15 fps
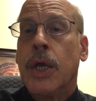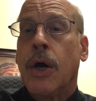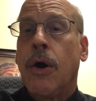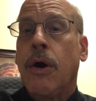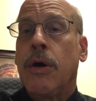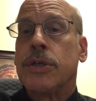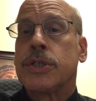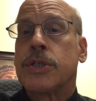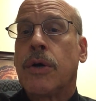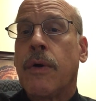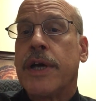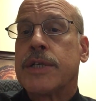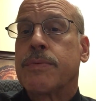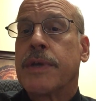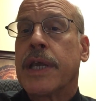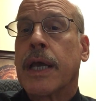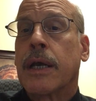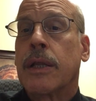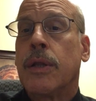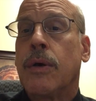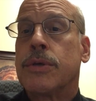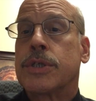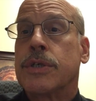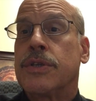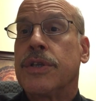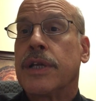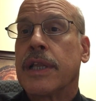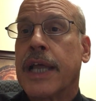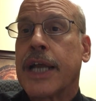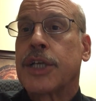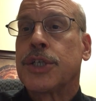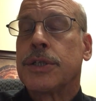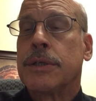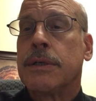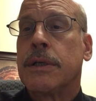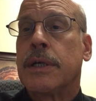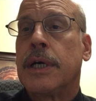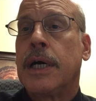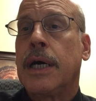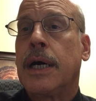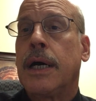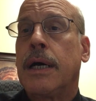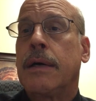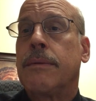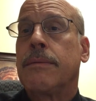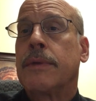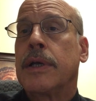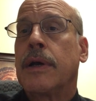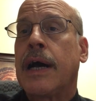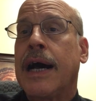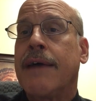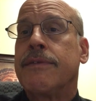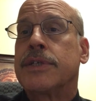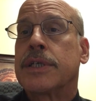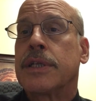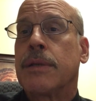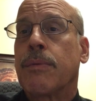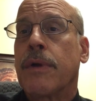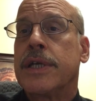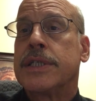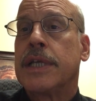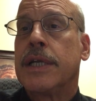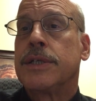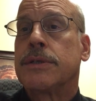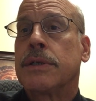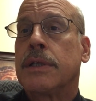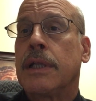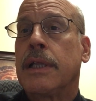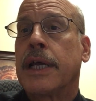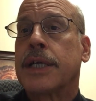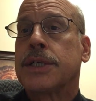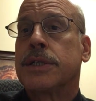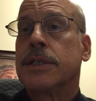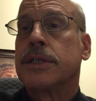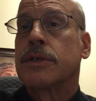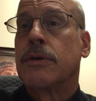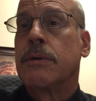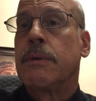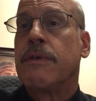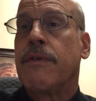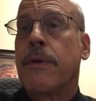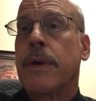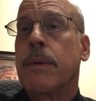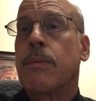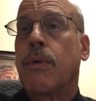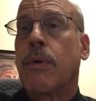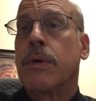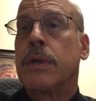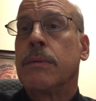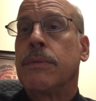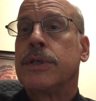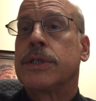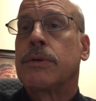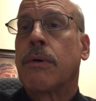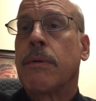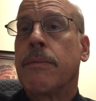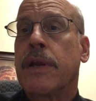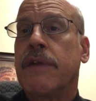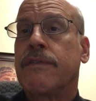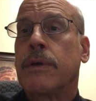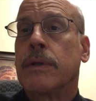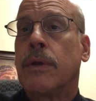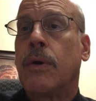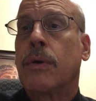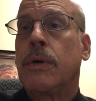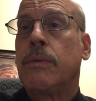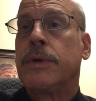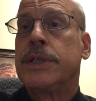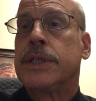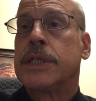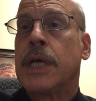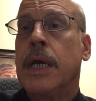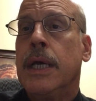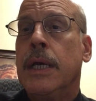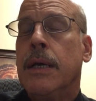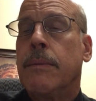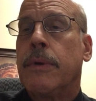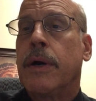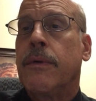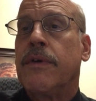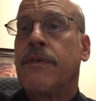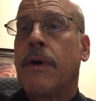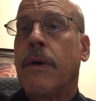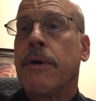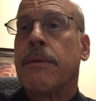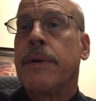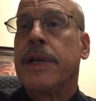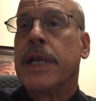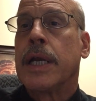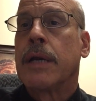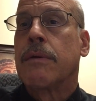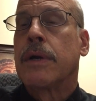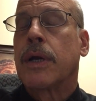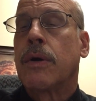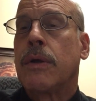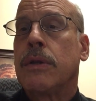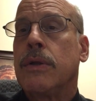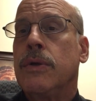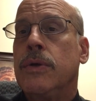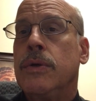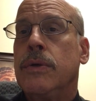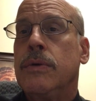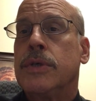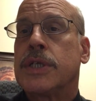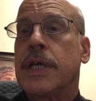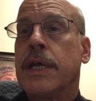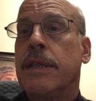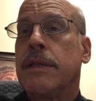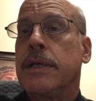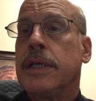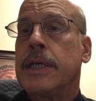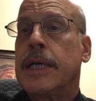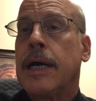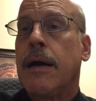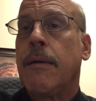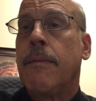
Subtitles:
Also, as we get closer to the election, obviously the presidential election is going to be very important, but so are many of our local ones. But we've already been hearing on the news, and the